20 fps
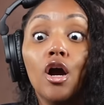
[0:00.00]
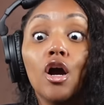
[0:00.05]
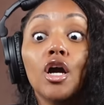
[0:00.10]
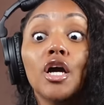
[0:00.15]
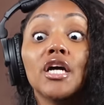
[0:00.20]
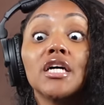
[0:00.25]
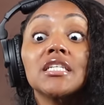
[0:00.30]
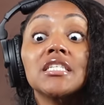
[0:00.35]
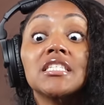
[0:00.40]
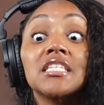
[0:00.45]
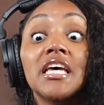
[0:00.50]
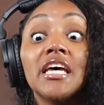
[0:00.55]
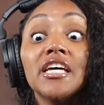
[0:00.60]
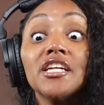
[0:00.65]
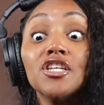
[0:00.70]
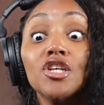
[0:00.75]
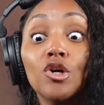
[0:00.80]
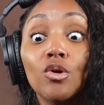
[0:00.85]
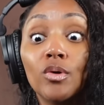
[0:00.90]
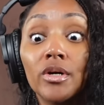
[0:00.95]

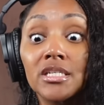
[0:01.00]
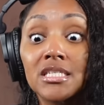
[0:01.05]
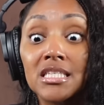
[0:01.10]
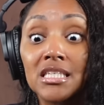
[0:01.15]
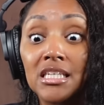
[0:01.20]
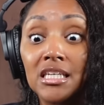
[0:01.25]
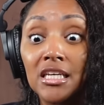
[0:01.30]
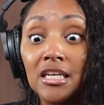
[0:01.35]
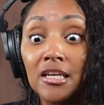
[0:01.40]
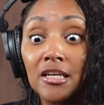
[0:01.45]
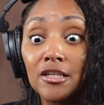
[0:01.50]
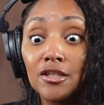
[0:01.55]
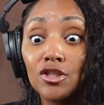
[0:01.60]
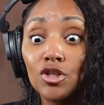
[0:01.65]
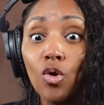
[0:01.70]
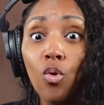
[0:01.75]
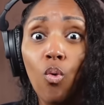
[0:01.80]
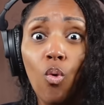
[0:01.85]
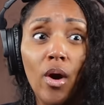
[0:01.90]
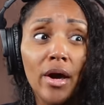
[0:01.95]
Continuously,
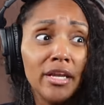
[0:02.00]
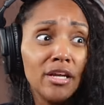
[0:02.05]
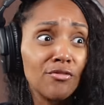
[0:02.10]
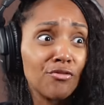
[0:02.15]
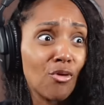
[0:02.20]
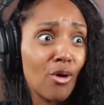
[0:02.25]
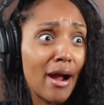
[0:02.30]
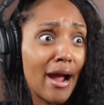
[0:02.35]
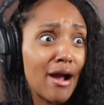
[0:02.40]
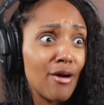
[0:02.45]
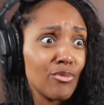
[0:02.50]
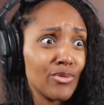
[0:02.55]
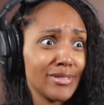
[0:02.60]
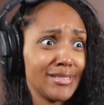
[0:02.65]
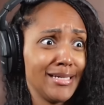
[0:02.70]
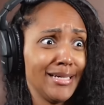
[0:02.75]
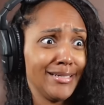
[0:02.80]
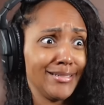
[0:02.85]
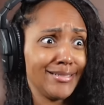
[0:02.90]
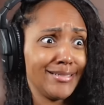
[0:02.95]
24 hours
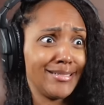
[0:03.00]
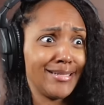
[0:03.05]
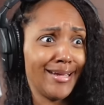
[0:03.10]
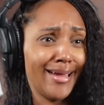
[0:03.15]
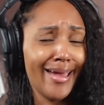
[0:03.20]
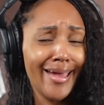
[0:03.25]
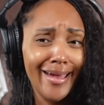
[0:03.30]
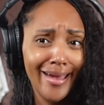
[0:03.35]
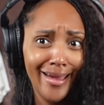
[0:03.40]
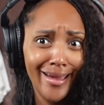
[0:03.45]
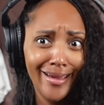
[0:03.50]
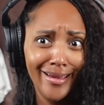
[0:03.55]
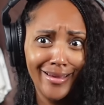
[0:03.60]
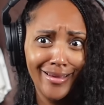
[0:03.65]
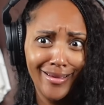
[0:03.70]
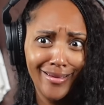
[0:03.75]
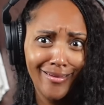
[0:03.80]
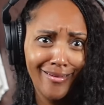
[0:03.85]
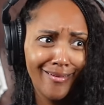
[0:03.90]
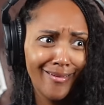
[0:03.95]
a
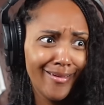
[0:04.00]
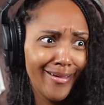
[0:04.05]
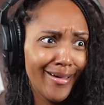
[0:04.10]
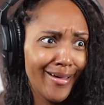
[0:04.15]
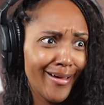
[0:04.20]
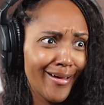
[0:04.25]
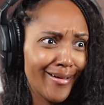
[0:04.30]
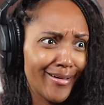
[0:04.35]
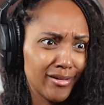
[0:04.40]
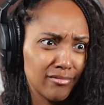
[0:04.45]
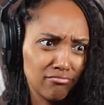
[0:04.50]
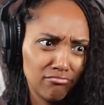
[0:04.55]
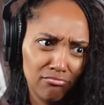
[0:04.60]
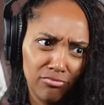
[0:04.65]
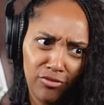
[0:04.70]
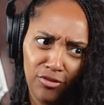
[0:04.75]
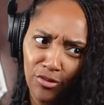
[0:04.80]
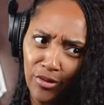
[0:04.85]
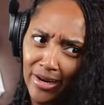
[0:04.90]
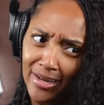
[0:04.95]
day?
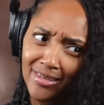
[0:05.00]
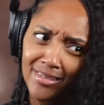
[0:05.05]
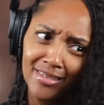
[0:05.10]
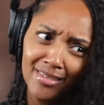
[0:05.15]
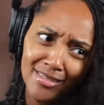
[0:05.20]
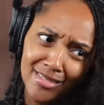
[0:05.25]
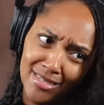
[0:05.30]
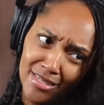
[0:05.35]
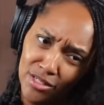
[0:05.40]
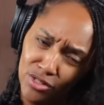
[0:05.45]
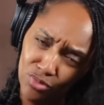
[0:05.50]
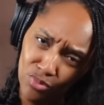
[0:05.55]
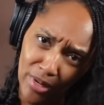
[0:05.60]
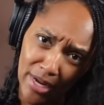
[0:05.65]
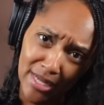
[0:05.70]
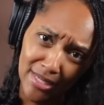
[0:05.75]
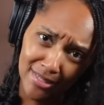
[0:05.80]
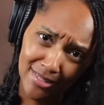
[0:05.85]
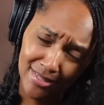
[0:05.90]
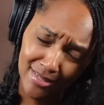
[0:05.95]
Fred needs his
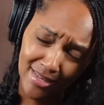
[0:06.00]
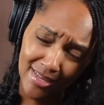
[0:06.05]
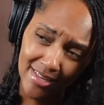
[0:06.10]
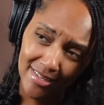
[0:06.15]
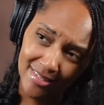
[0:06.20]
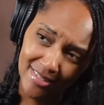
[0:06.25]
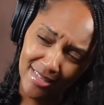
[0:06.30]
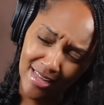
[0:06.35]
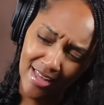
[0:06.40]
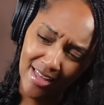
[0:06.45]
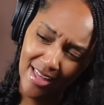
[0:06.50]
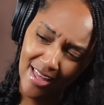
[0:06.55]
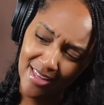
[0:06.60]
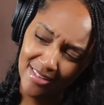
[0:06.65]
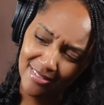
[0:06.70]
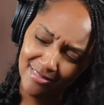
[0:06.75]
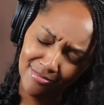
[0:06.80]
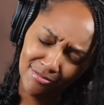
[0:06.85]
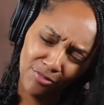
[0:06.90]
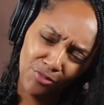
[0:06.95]
rest, guys. I, I,
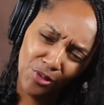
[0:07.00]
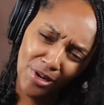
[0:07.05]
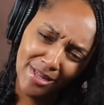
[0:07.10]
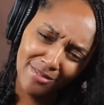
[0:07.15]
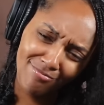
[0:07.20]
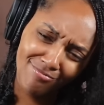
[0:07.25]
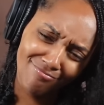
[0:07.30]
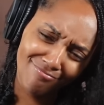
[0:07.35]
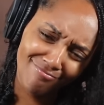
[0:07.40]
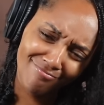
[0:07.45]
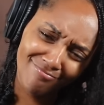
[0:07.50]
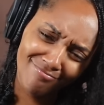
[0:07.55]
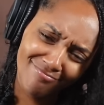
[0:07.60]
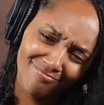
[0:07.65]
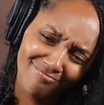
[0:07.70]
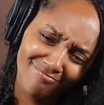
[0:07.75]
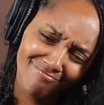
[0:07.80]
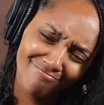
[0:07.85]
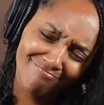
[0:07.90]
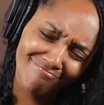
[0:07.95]
Fred,
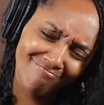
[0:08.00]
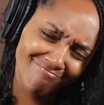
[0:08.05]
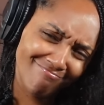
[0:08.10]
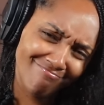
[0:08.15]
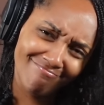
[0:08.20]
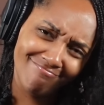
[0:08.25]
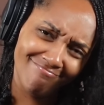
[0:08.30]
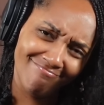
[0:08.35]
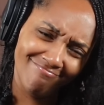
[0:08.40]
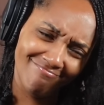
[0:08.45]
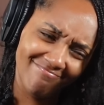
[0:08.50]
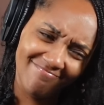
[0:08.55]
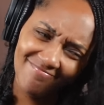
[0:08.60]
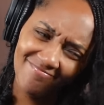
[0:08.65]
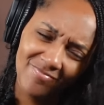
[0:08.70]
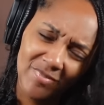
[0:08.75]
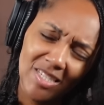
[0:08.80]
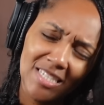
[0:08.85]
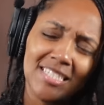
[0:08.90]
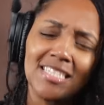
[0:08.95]
mm -mm,
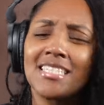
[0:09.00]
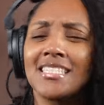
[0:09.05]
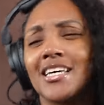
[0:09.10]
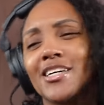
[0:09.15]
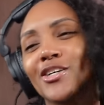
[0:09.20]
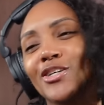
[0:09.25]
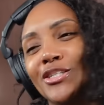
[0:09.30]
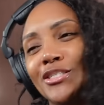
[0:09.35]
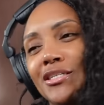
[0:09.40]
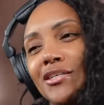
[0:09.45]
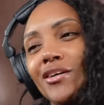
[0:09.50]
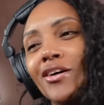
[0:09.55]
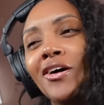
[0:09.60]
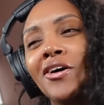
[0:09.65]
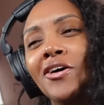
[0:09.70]
this is not a good deal.